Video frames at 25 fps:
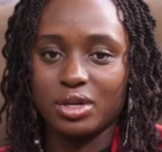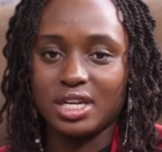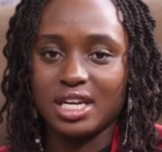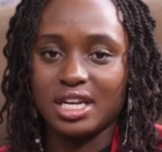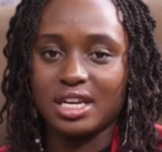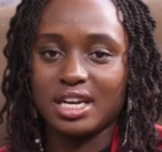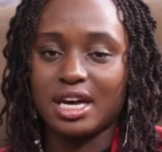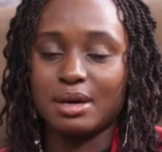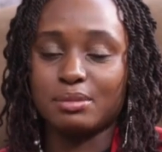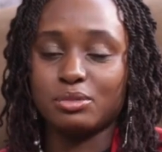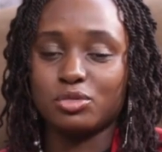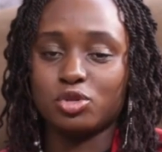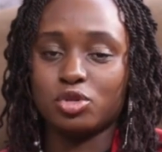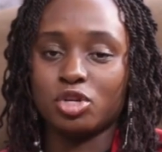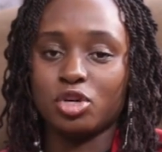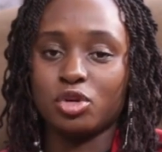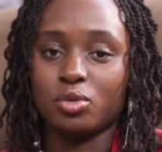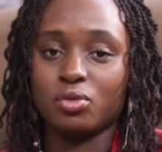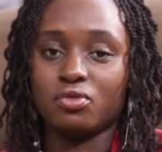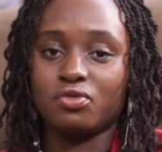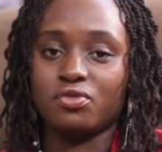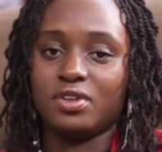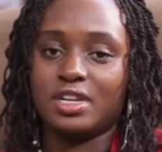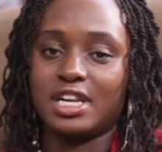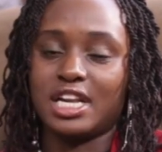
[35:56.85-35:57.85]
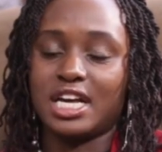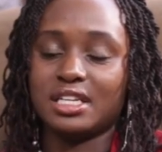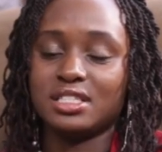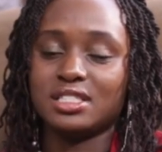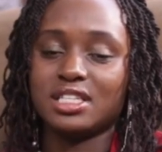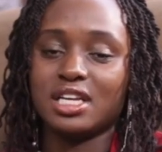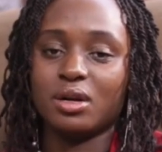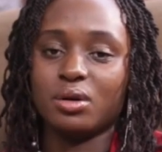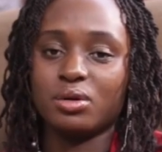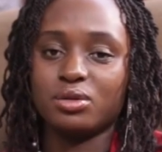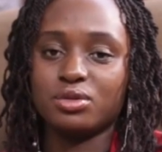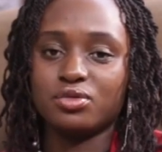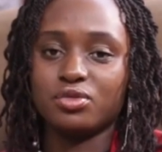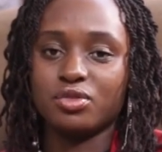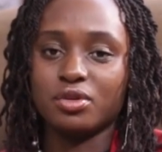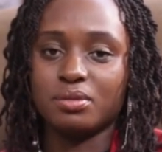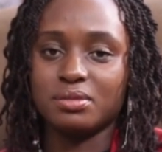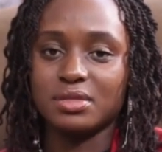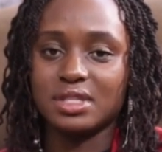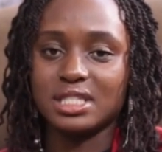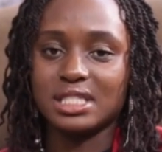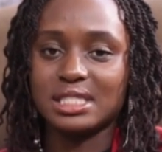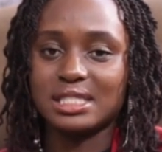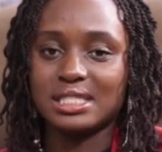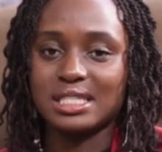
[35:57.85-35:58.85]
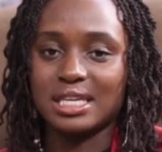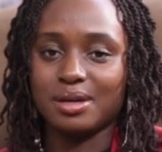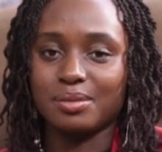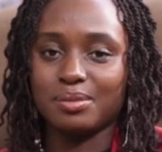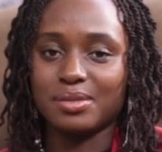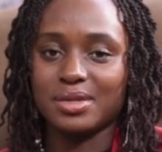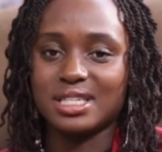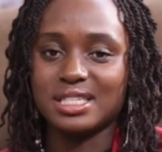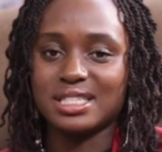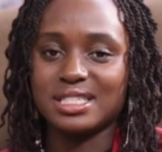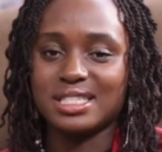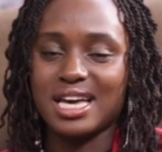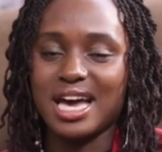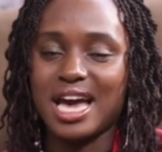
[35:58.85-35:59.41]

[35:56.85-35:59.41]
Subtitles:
And I'm sure you've learned a lot from this segment.